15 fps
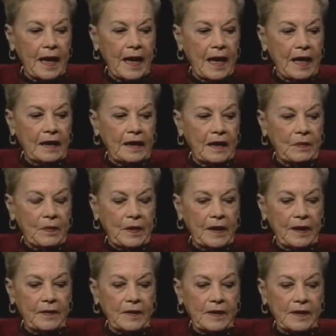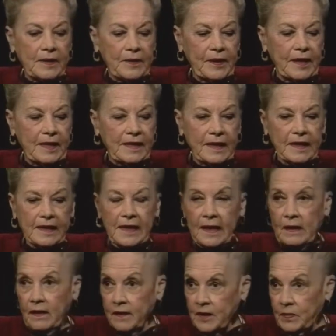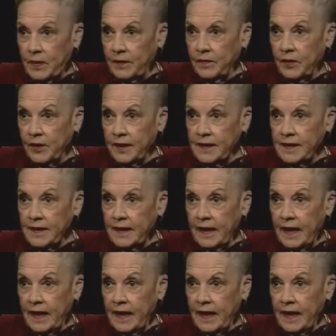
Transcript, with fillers: And then when I was 26, I lost my voice.